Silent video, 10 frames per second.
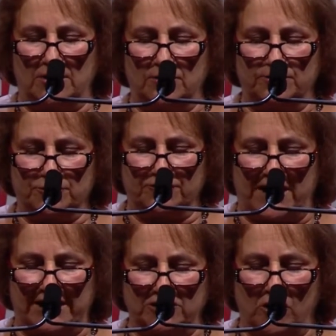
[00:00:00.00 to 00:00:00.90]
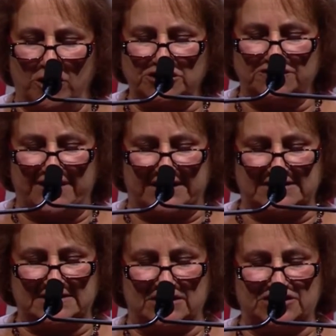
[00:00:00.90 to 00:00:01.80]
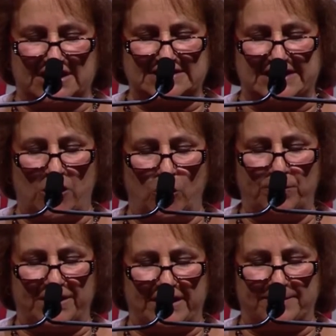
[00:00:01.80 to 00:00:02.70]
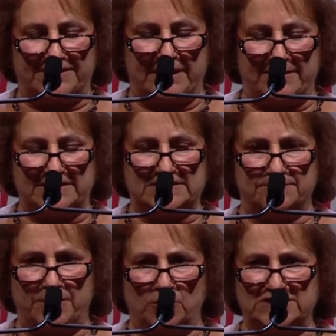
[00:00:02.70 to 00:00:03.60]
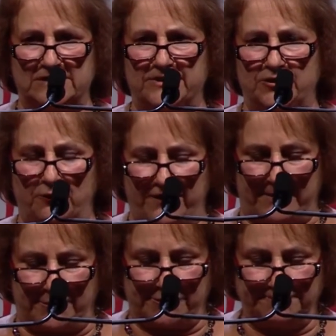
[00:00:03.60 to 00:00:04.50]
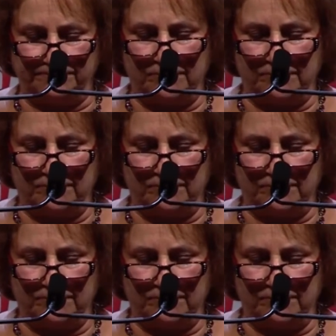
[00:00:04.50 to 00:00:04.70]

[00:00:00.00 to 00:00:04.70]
provide large events such as the Opiate Epidemic Symposium in November,